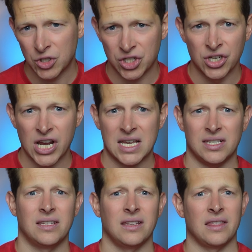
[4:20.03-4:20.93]

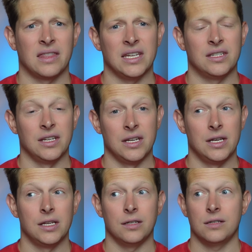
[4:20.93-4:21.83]
suggest, this
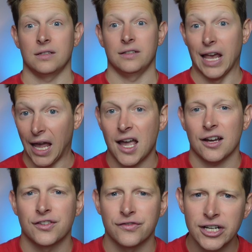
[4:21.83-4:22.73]
is
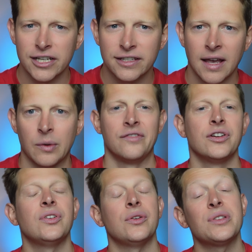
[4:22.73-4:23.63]
tax-free. However, if
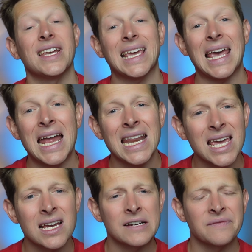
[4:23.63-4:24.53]
you take any
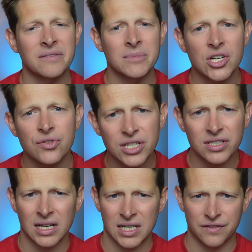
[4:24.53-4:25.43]
income from the
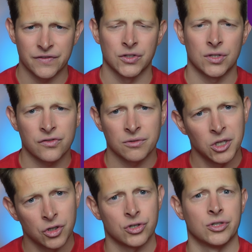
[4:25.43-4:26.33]
crystallised funds from
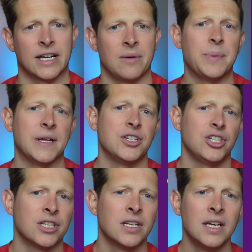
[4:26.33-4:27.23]
your drawdown
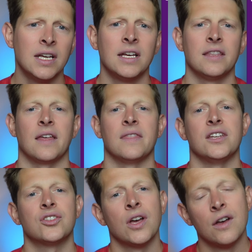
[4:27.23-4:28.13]
pension, then
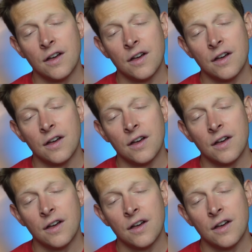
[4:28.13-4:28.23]
these